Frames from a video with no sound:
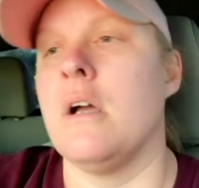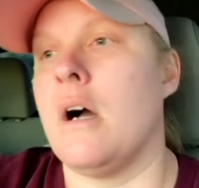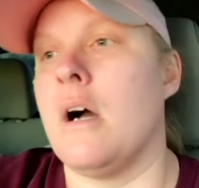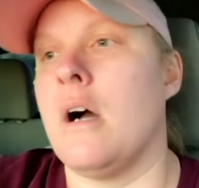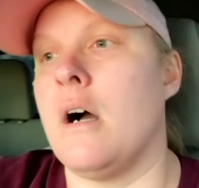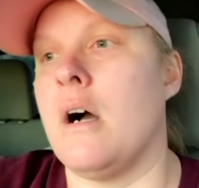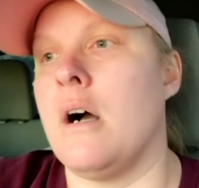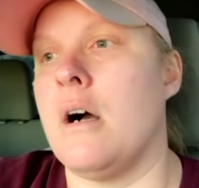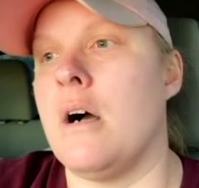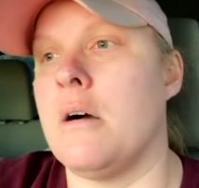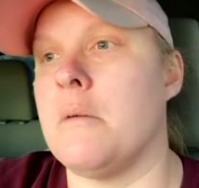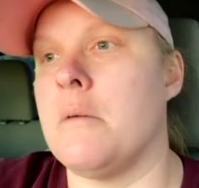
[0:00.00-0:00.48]

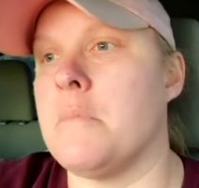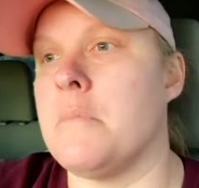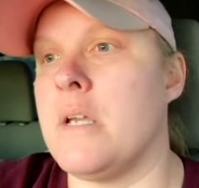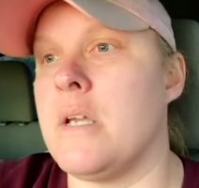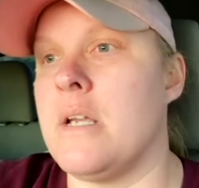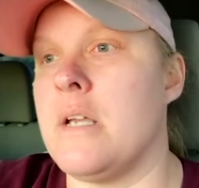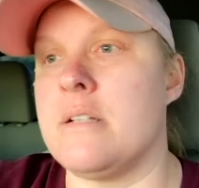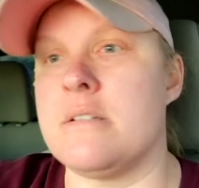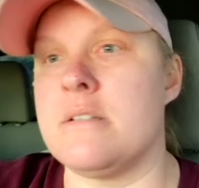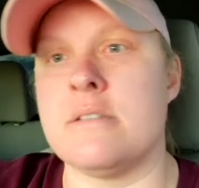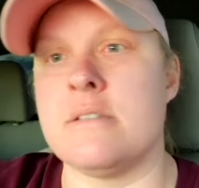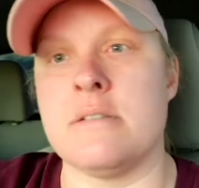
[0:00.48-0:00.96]
Um,
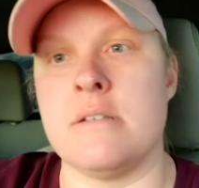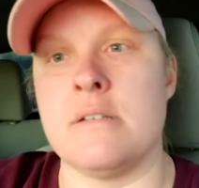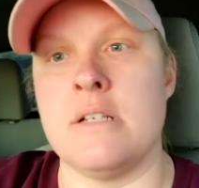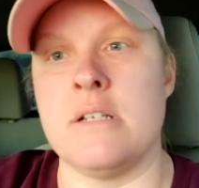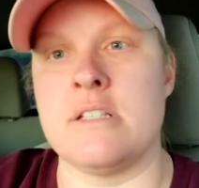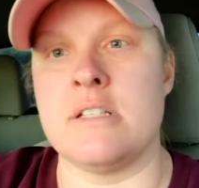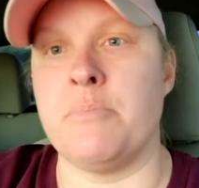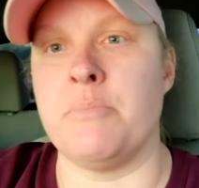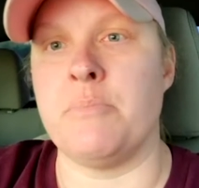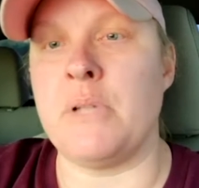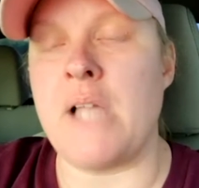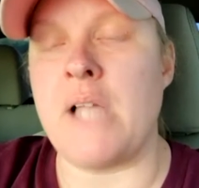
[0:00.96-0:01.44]
it's
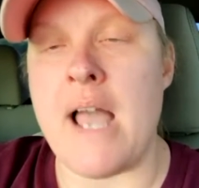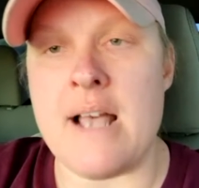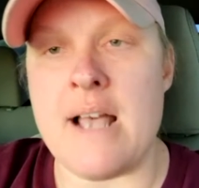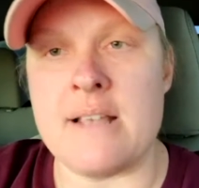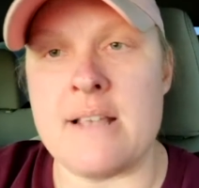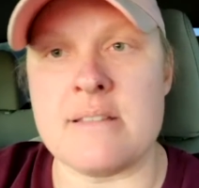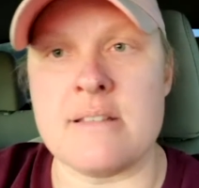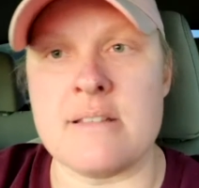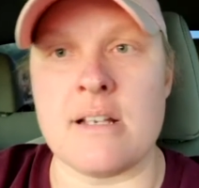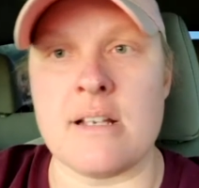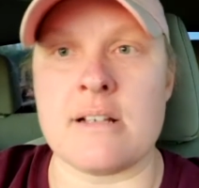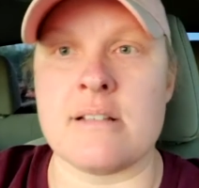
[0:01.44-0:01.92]
it's
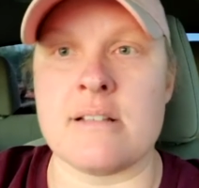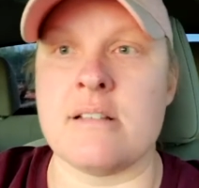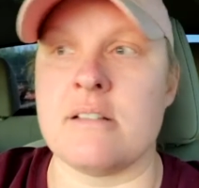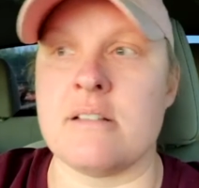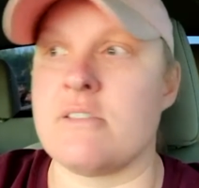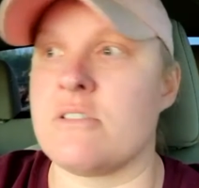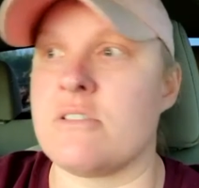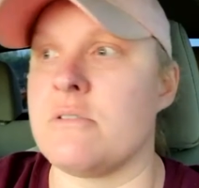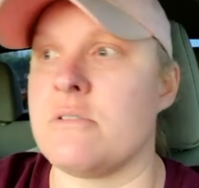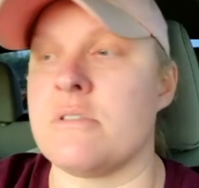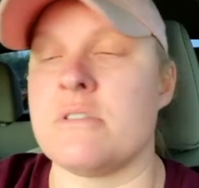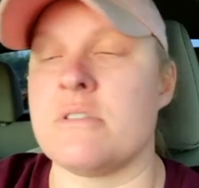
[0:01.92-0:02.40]
plastics.
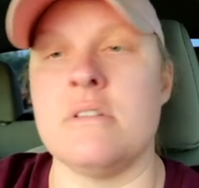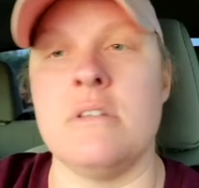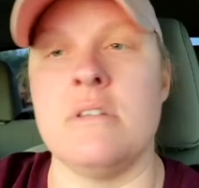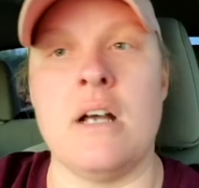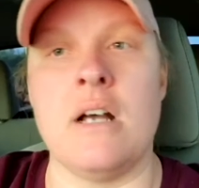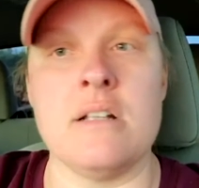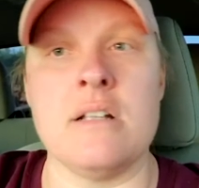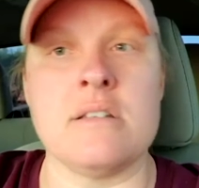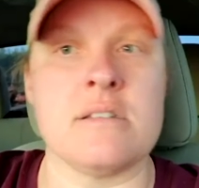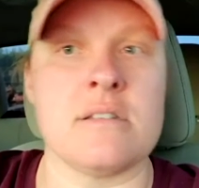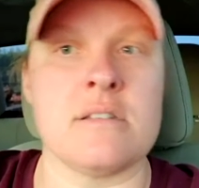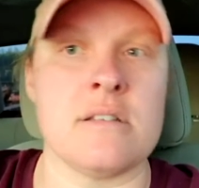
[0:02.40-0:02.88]
It's
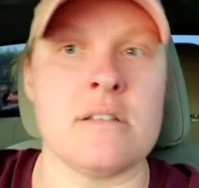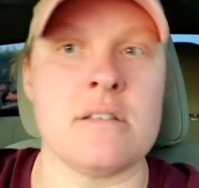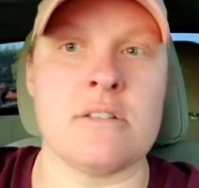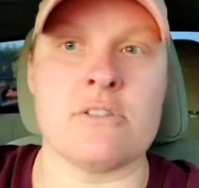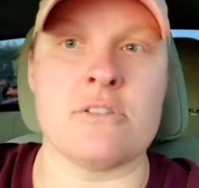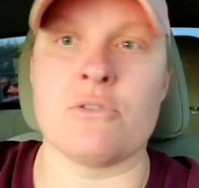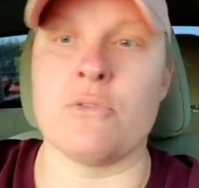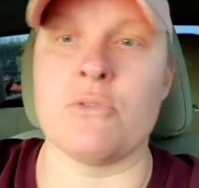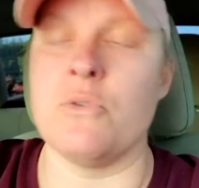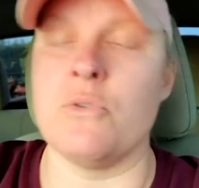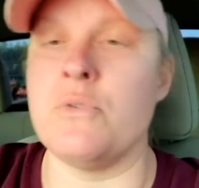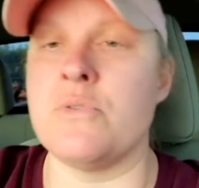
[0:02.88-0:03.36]
nuts,
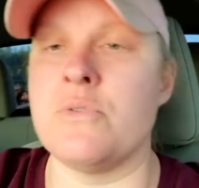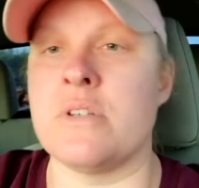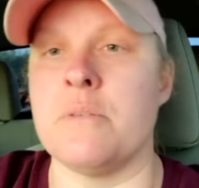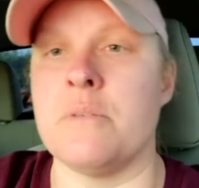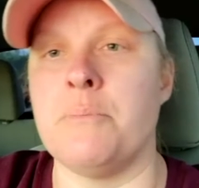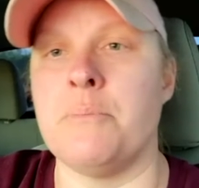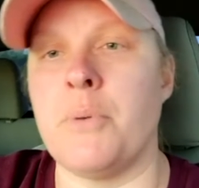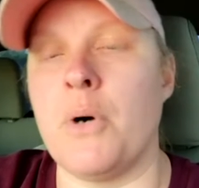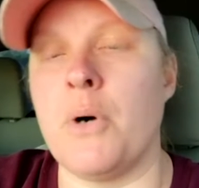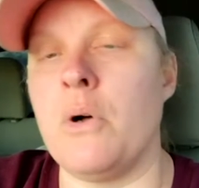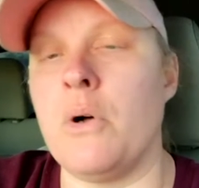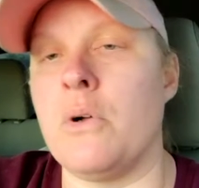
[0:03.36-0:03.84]
screws,
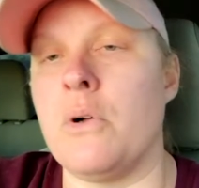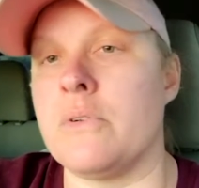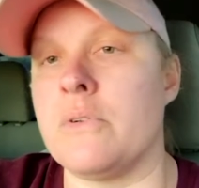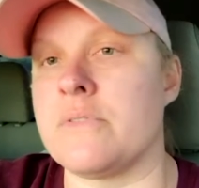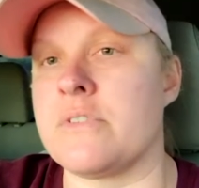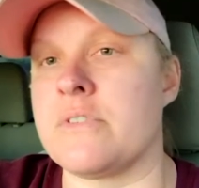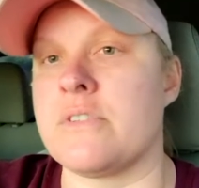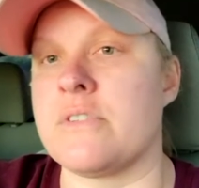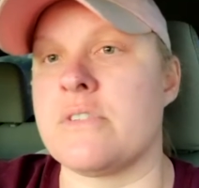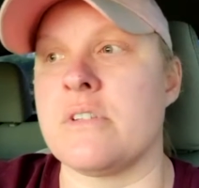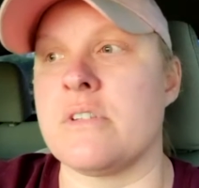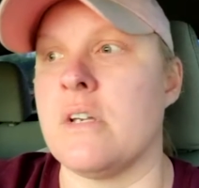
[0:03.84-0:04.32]
and
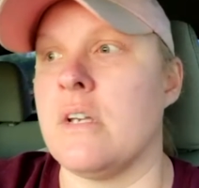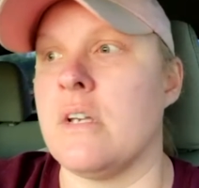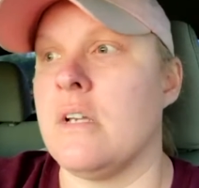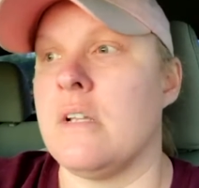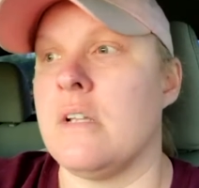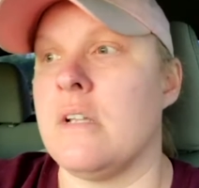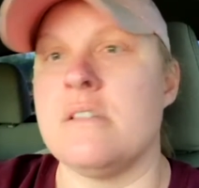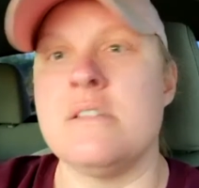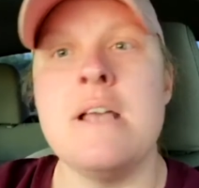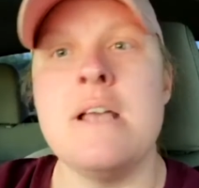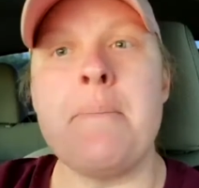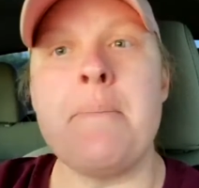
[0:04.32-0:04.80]
bolts
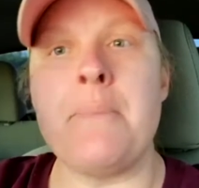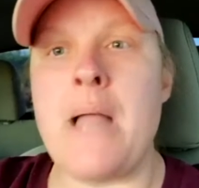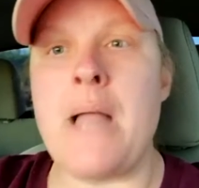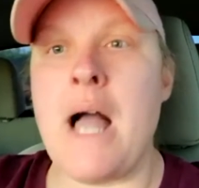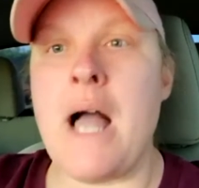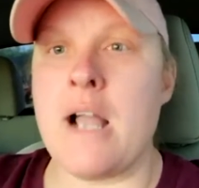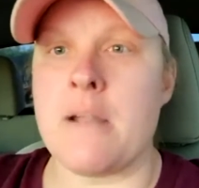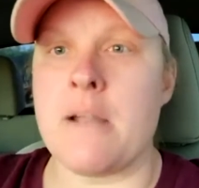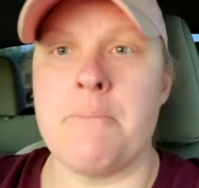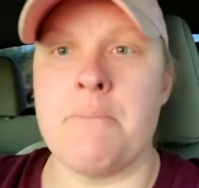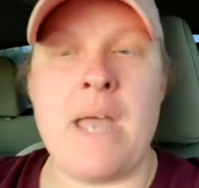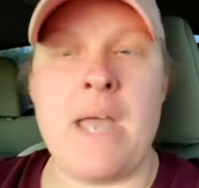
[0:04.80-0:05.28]

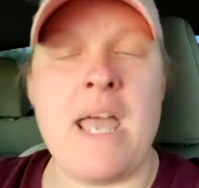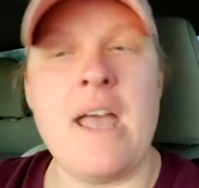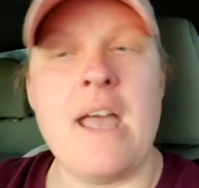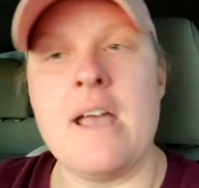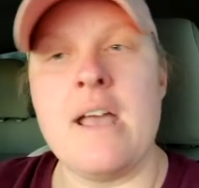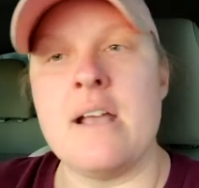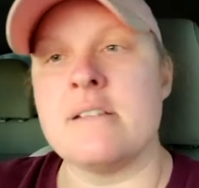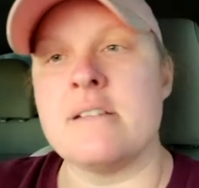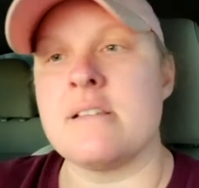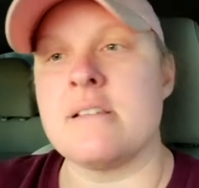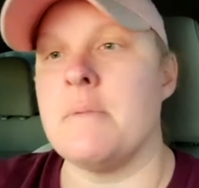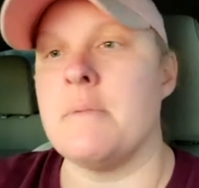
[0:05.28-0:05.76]
Ziploc
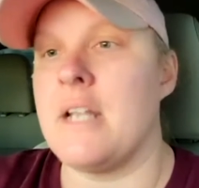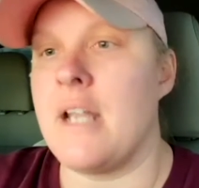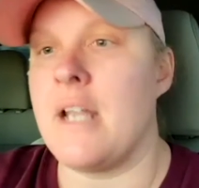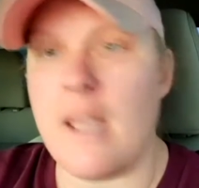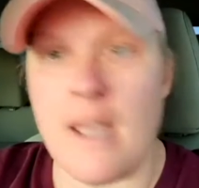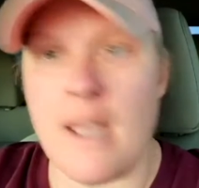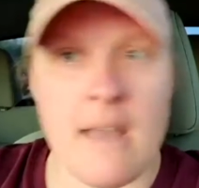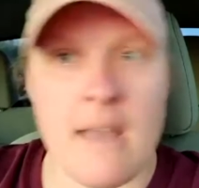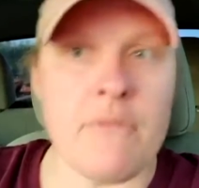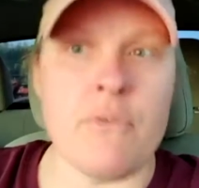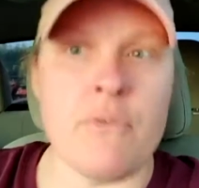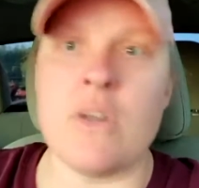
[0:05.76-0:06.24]
bags. I mean,
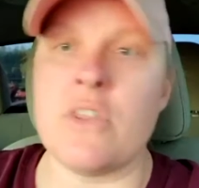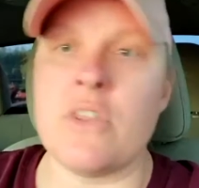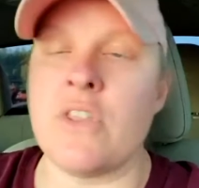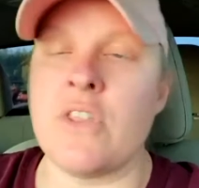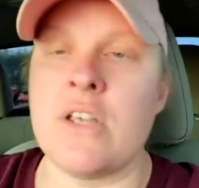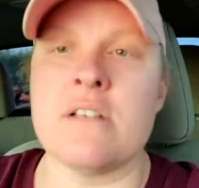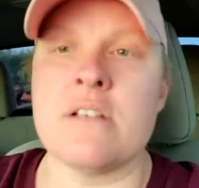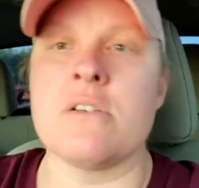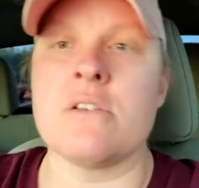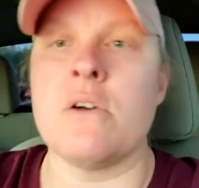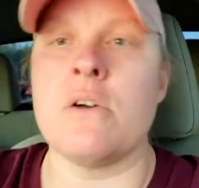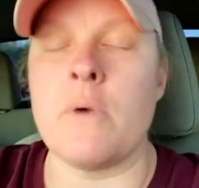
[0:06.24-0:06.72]

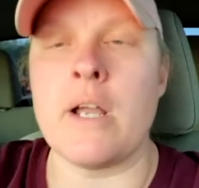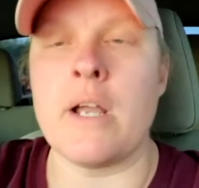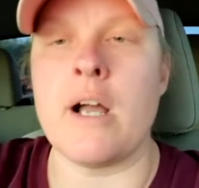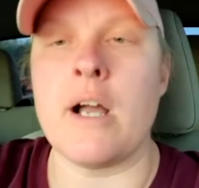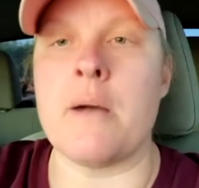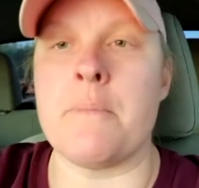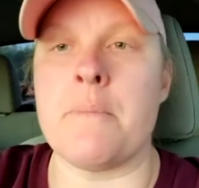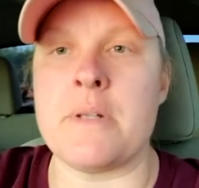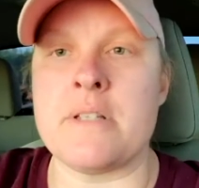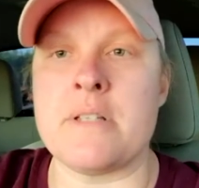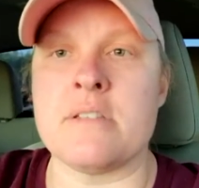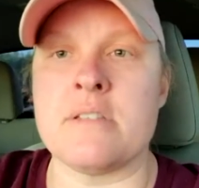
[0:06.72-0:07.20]
everything's going
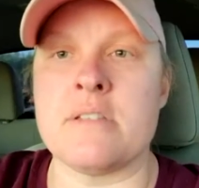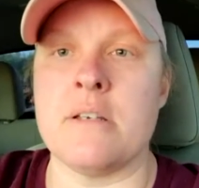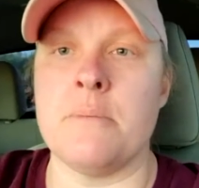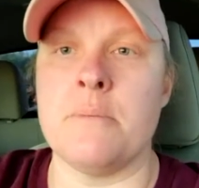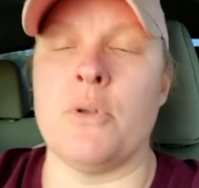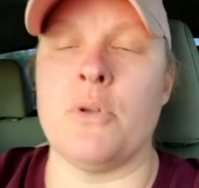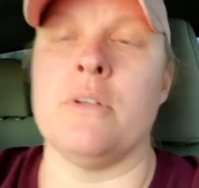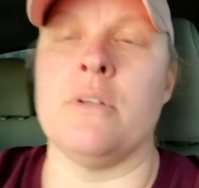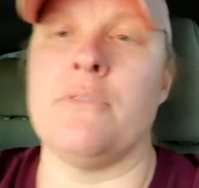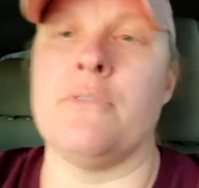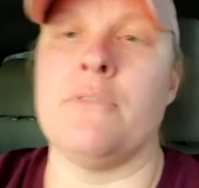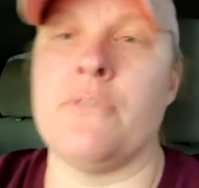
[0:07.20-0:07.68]
up. It's
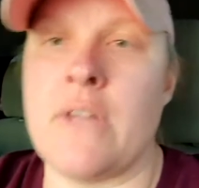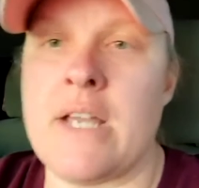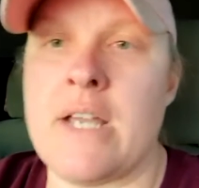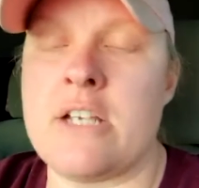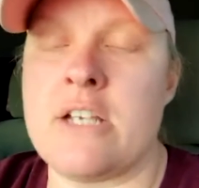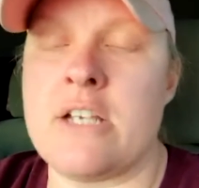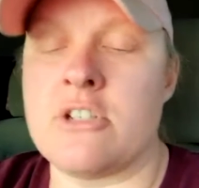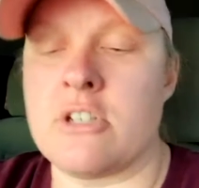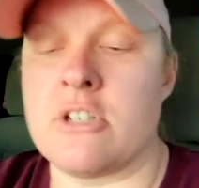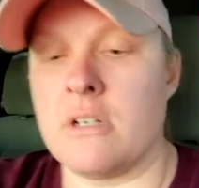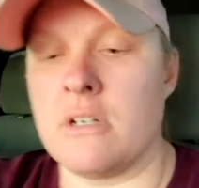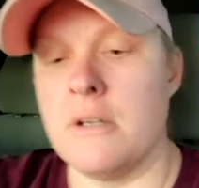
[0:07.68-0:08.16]
simple
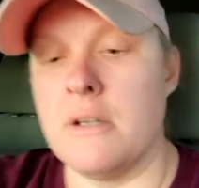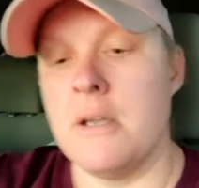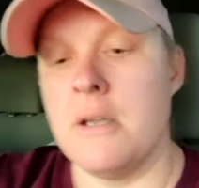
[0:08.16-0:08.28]
inflation.